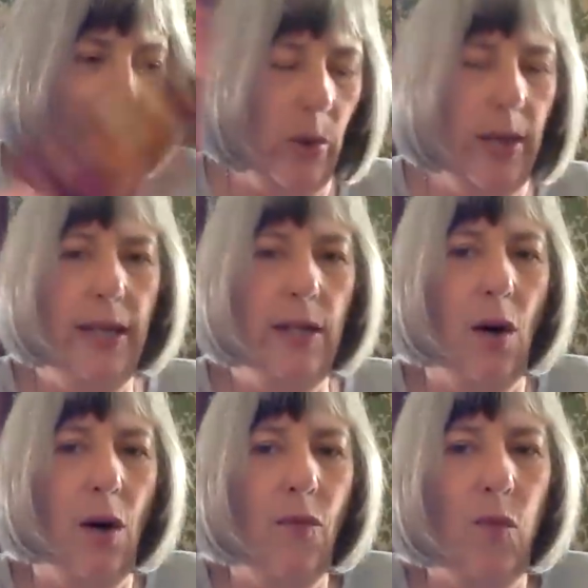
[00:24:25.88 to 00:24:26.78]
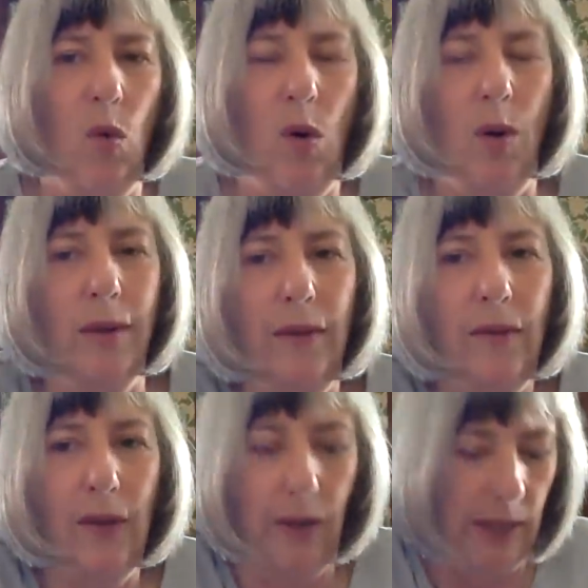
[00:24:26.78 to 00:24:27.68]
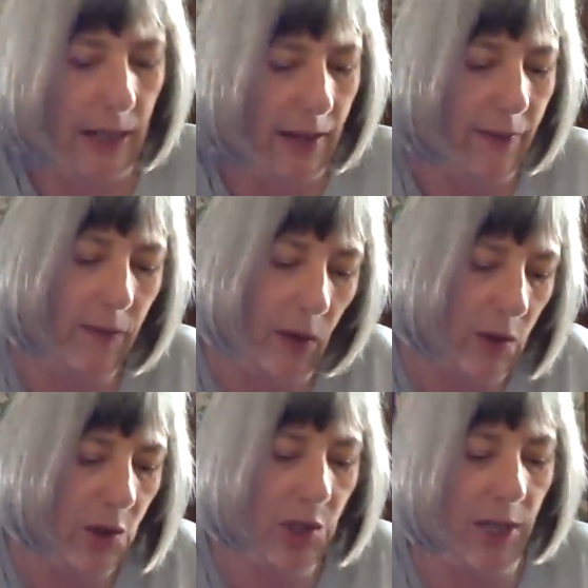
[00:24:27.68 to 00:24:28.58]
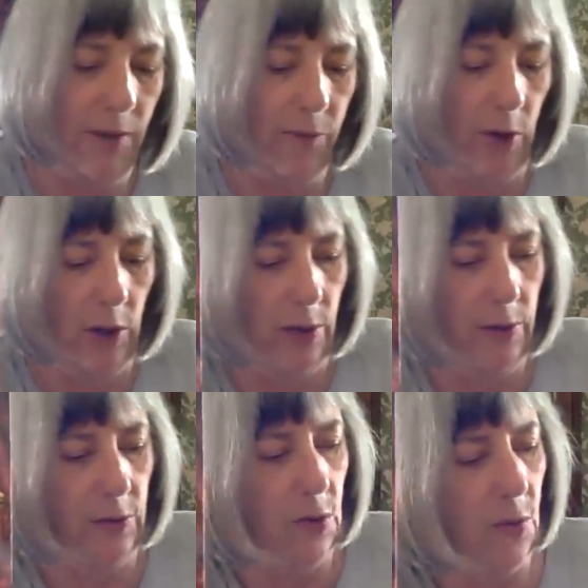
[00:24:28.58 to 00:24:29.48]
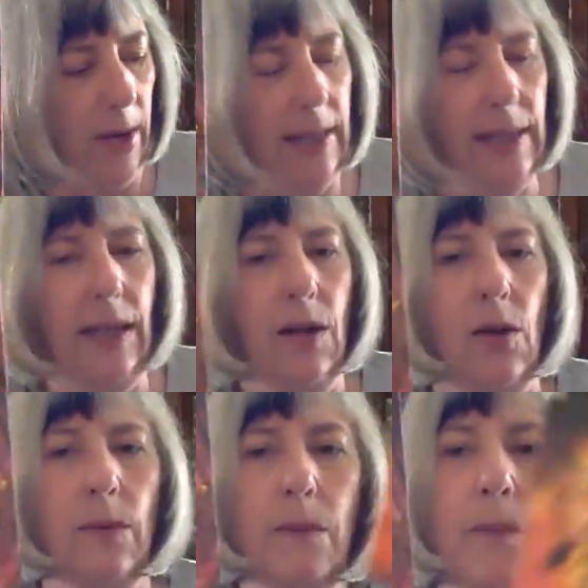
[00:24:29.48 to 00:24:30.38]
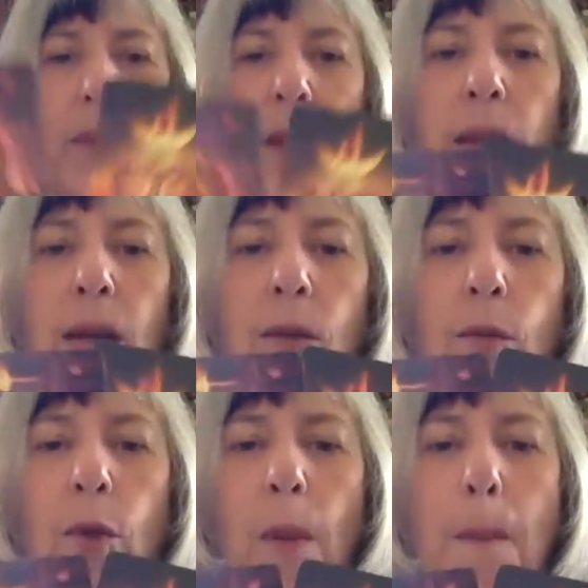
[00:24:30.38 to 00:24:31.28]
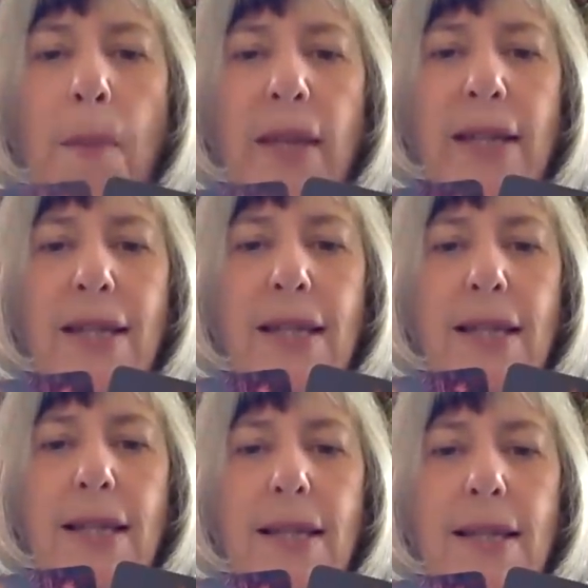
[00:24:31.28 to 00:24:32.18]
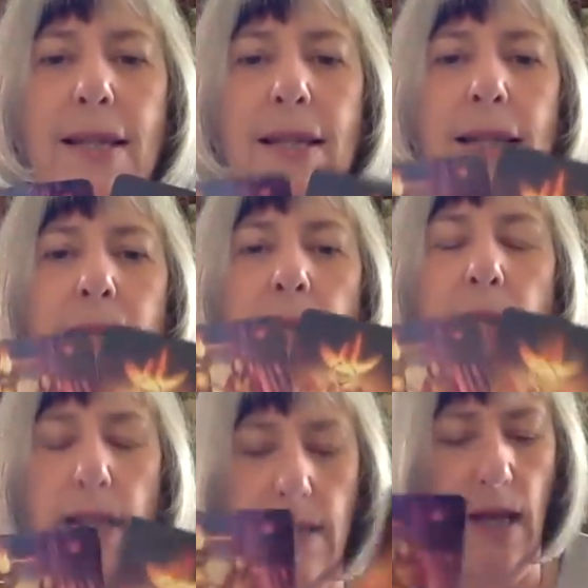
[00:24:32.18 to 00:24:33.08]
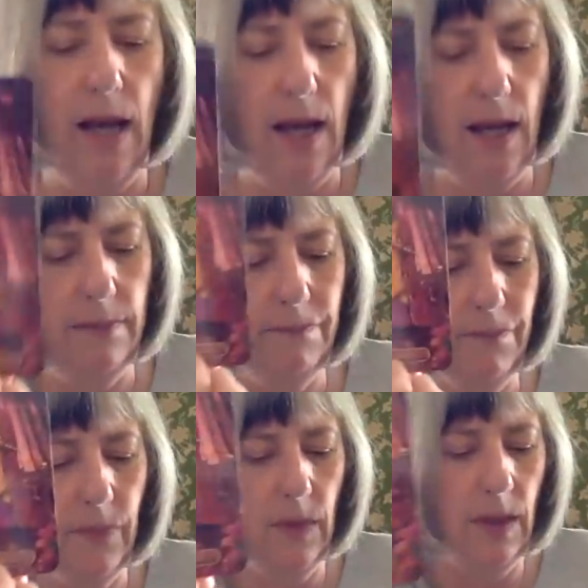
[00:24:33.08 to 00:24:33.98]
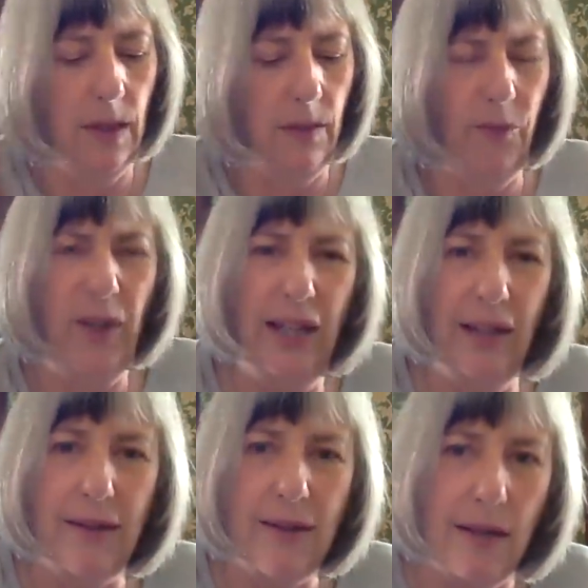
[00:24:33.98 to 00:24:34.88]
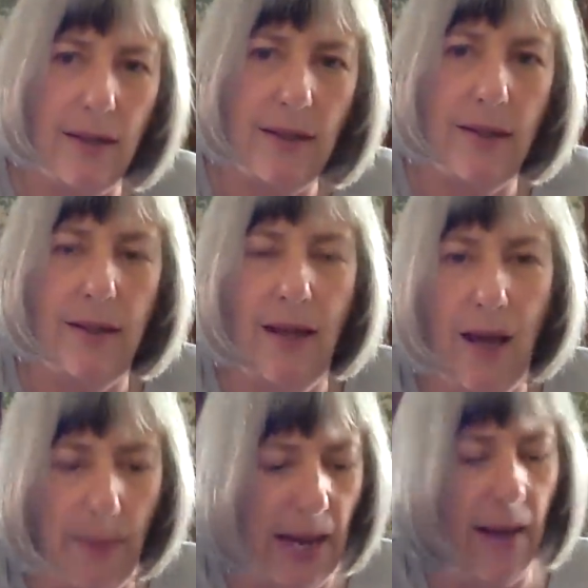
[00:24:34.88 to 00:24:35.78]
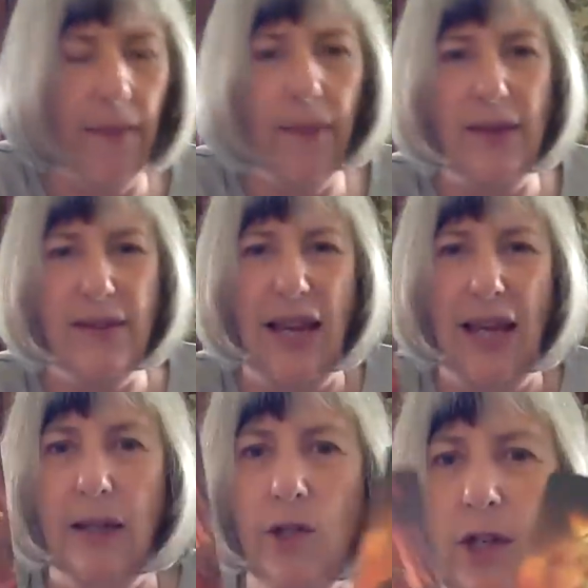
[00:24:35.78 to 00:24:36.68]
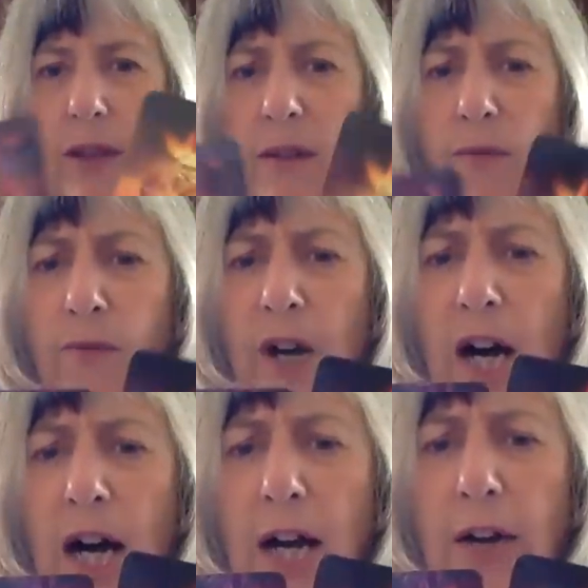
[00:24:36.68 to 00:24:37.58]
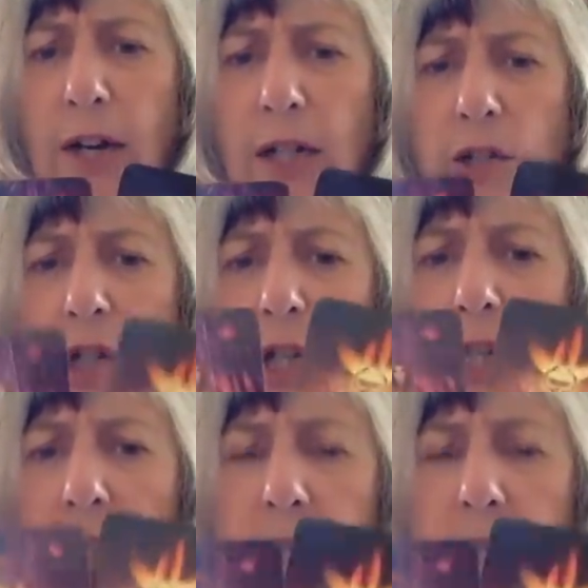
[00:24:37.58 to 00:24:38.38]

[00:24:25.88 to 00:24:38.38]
Queen of Wands. Okay, so she follows directly on from this. There's a fearlessness about this energy, this fire energy.